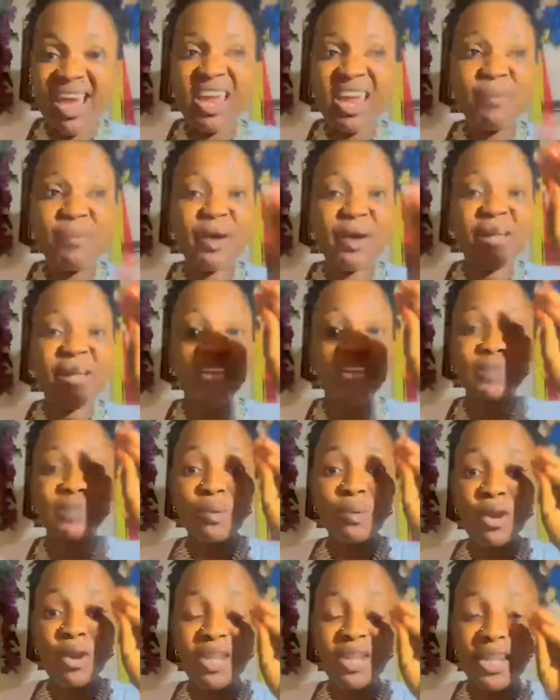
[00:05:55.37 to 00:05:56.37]
Anybody that
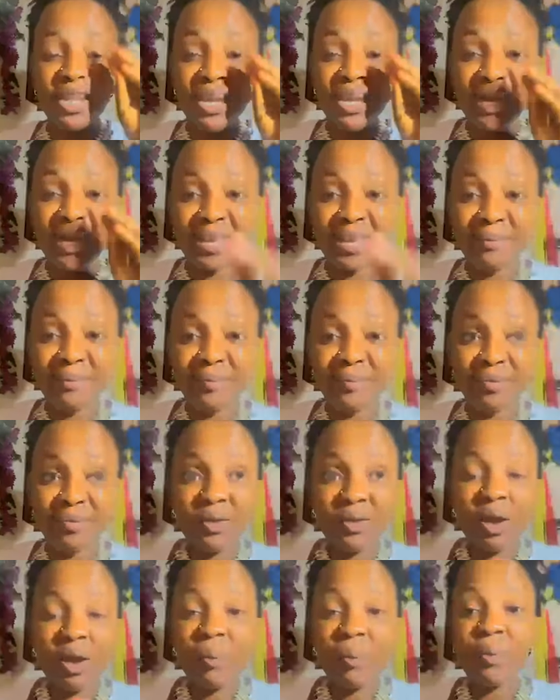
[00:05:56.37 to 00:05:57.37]
is born in a day,
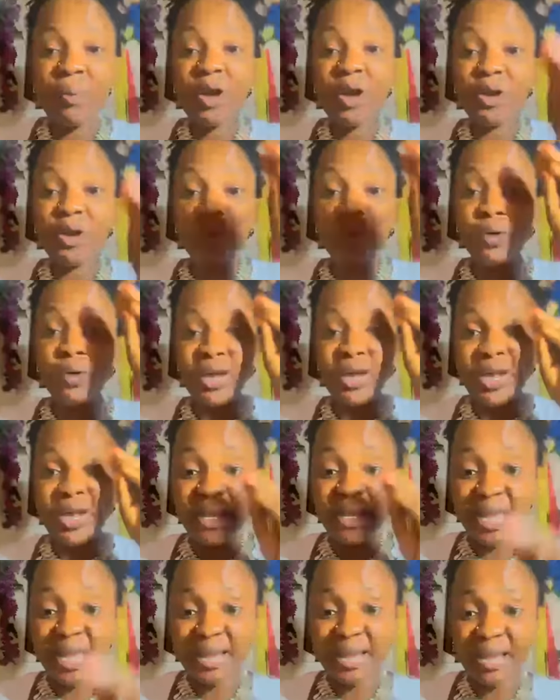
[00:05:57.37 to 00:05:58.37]
born in
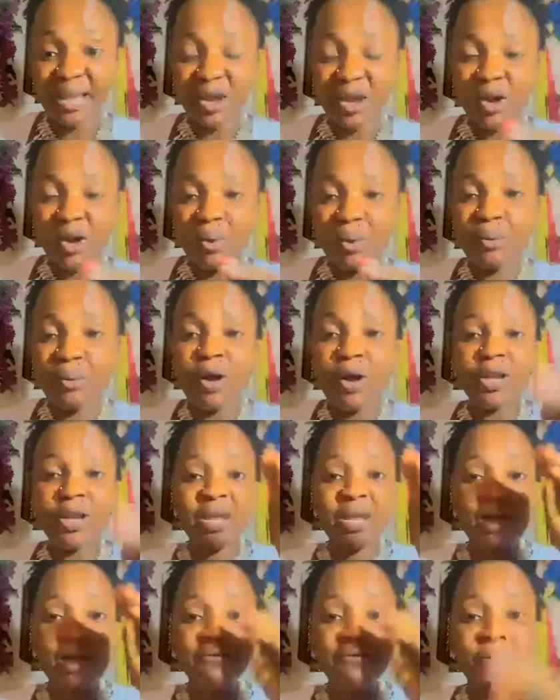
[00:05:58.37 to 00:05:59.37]
a day,
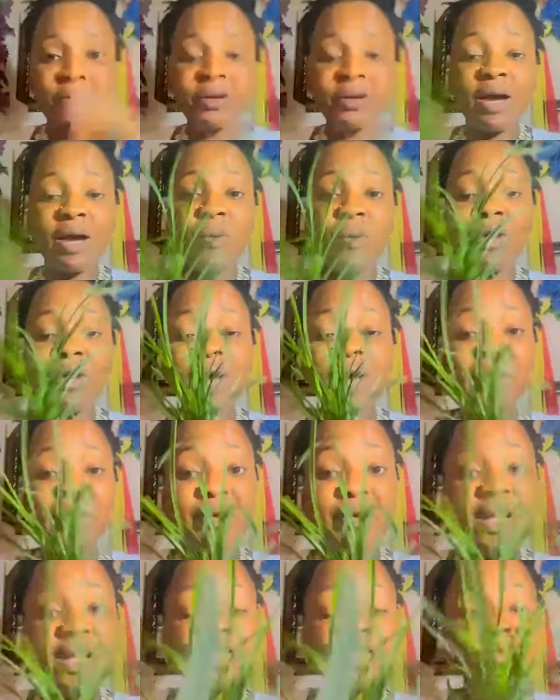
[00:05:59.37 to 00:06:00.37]
born in a 4 day. When you
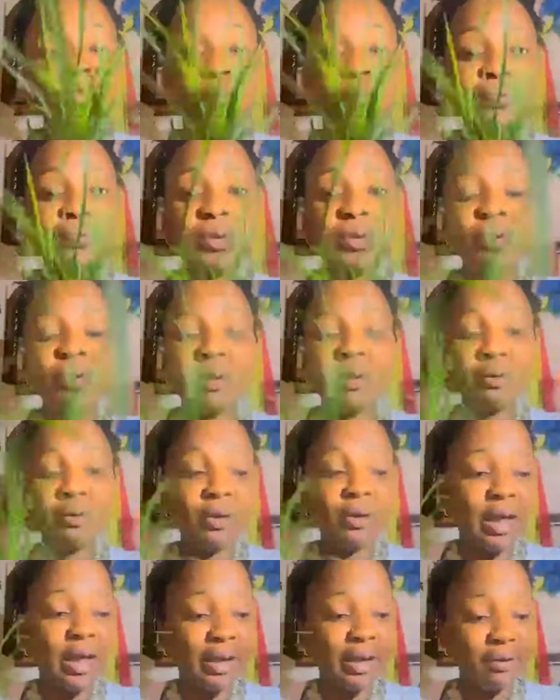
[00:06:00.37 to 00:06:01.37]
are doing
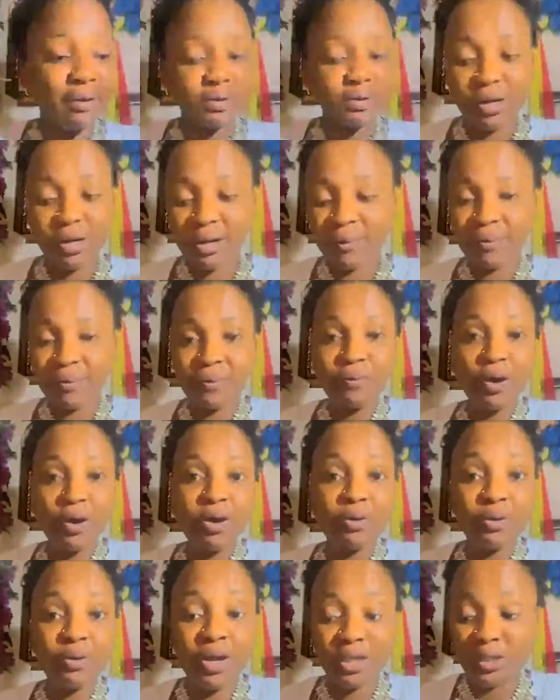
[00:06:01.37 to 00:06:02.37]
it,
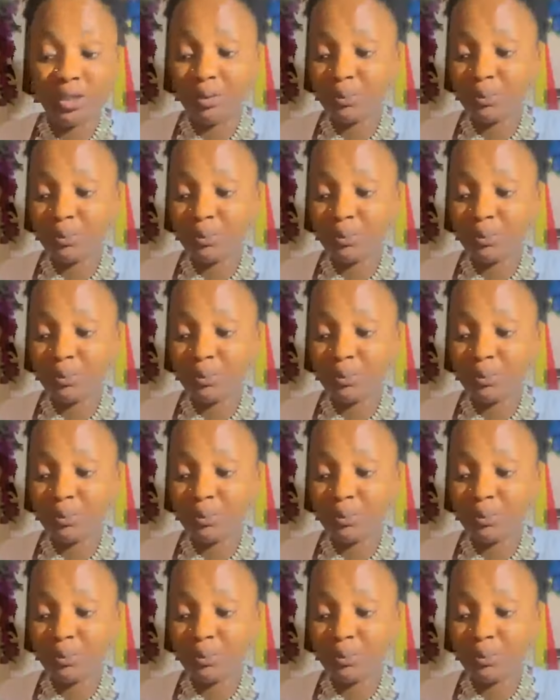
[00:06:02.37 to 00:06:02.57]
before you do